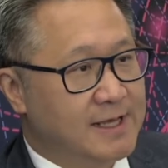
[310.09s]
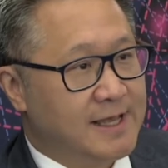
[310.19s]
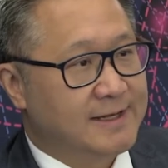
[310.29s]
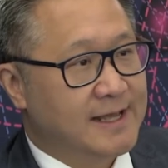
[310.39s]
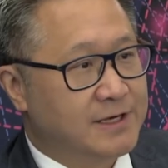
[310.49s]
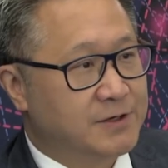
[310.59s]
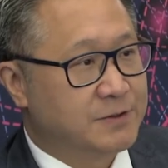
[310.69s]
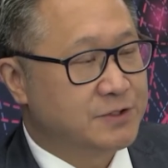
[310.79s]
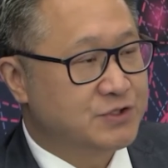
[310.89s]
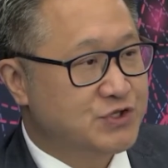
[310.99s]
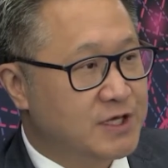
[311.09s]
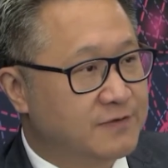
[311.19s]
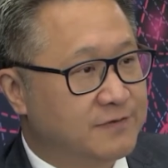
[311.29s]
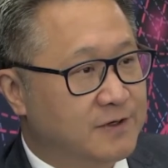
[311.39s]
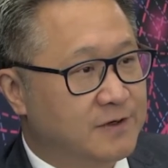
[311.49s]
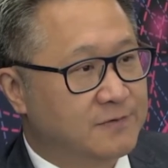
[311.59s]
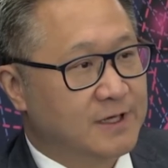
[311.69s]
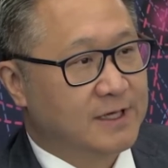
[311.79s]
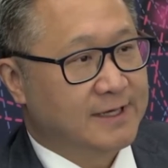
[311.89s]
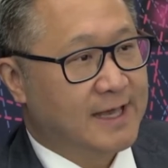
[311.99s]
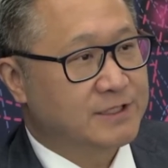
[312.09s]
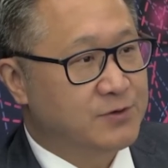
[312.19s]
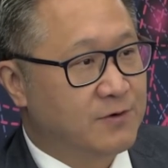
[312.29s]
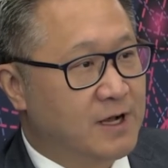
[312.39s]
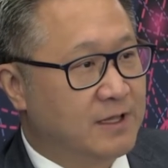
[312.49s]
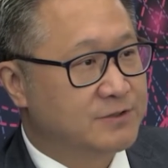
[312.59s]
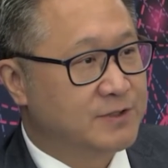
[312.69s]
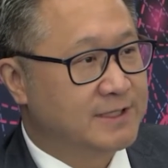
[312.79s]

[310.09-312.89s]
and editors-in-chief of gastroenterology